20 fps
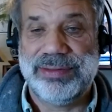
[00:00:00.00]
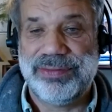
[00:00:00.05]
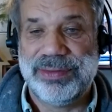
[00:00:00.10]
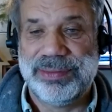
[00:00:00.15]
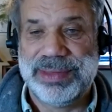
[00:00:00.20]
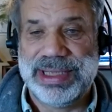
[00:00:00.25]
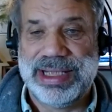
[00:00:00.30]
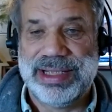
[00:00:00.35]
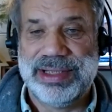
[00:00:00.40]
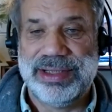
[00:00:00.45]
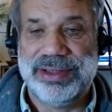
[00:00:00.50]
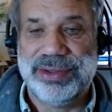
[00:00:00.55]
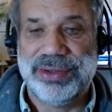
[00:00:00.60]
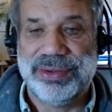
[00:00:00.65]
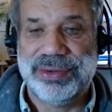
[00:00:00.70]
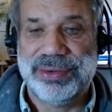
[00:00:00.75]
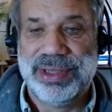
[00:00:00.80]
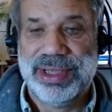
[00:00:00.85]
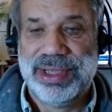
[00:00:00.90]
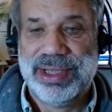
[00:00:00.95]
from that,
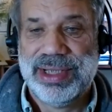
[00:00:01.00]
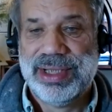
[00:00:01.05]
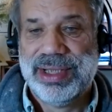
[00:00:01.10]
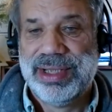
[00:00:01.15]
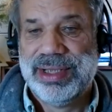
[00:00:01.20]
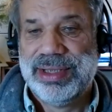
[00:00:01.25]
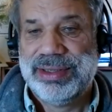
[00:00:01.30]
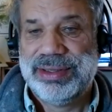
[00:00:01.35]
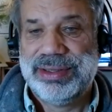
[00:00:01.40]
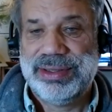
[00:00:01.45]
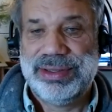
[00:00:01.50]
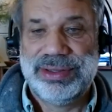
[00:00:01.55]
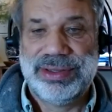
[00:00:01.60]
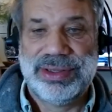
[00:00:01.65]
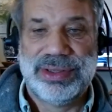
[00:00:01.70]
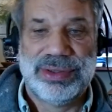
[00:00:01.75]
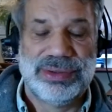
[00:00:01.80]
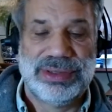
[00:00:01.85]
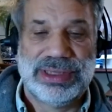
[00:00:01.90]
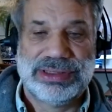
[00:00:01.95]

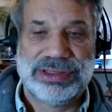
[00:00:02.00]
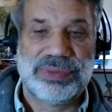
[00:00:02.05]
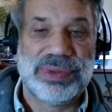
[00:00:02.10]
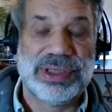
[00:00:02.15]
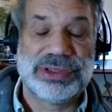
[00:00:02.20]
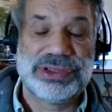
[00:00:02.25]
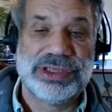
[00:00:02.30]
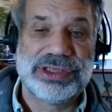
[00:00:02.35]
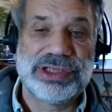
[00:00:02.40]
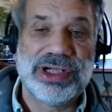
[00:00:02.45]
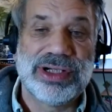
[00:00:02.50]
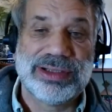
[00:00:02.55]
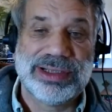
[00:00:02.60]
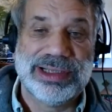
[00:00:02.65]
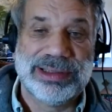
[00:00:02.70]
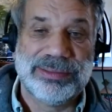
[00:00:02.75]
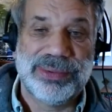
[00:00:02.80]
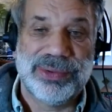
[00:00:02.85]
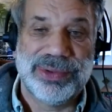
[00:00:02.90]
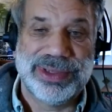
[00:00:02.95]
that's Russian
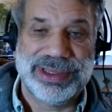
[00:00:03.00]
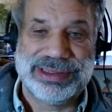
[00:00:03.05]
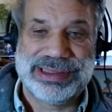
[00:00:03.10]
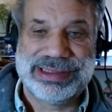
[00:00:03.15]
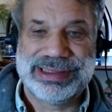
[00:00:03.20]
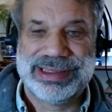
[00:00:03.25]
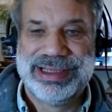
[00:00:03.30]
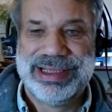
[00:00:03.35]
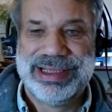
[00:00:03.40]
talking points.